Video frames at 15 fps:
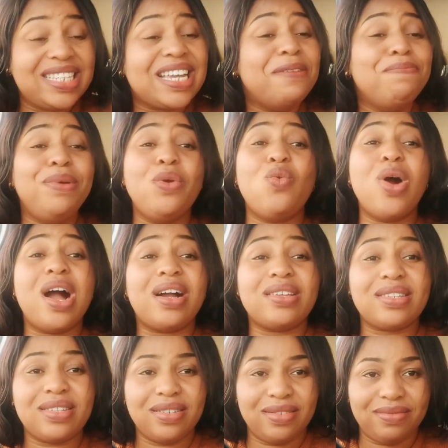it can be
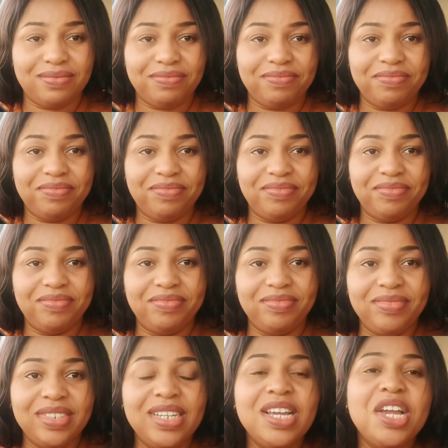wax.
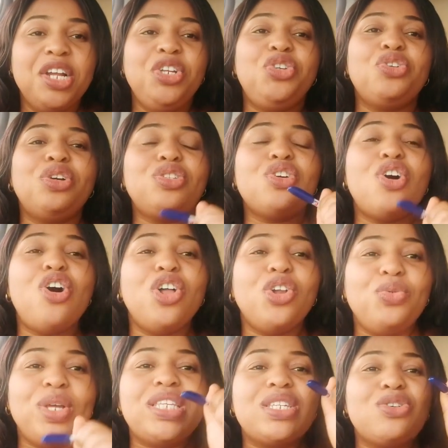Don't
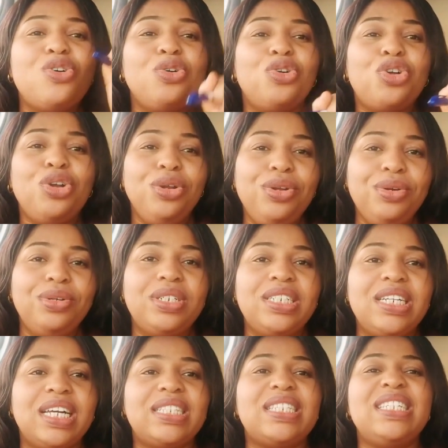always
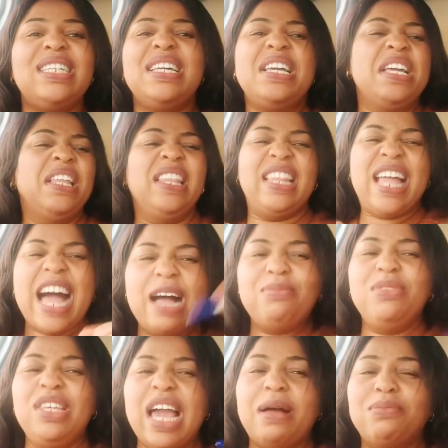conclude that
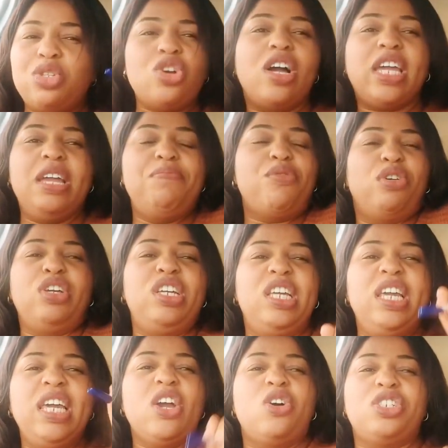I'm talking, boy,
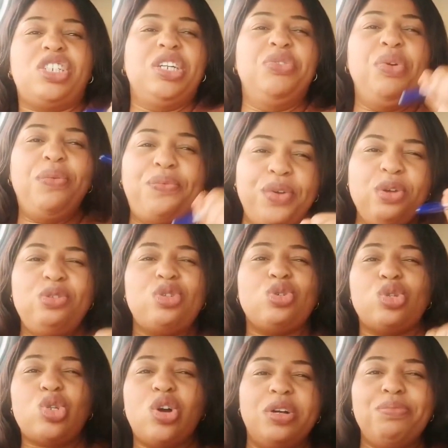he or she refused
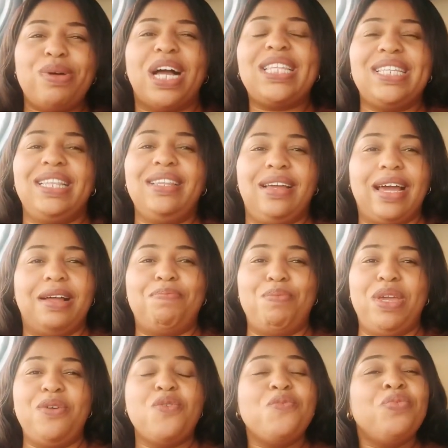to turn back to look at
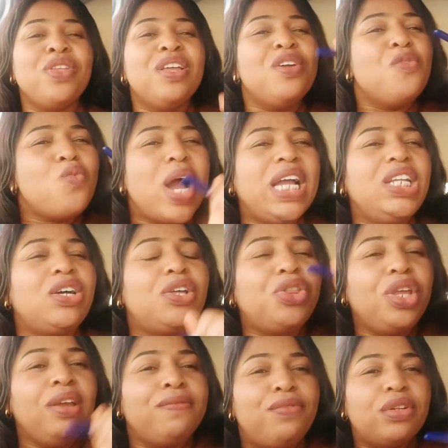me. Why
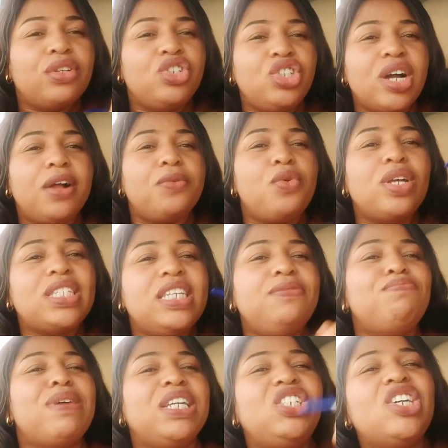not think for the child? What
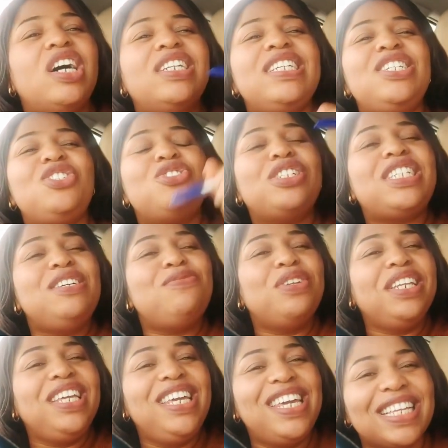if my child is not
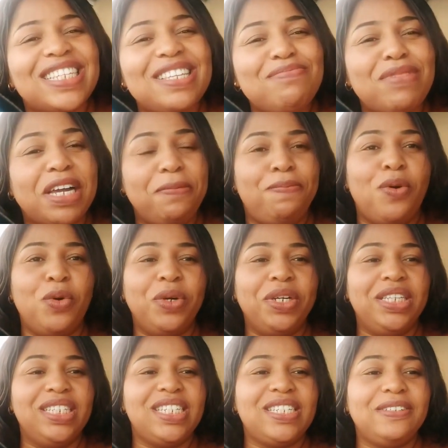even getting my
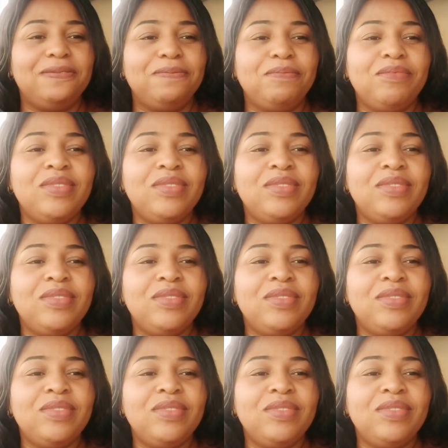point?